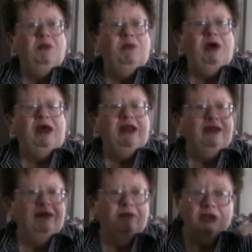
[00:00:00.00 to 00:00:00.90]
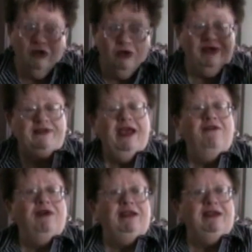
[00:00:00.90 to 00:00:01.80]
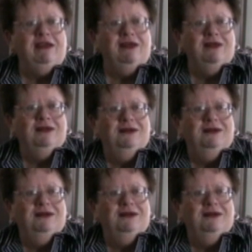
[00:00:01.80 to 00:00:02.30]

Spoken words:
But we don't always have ideal.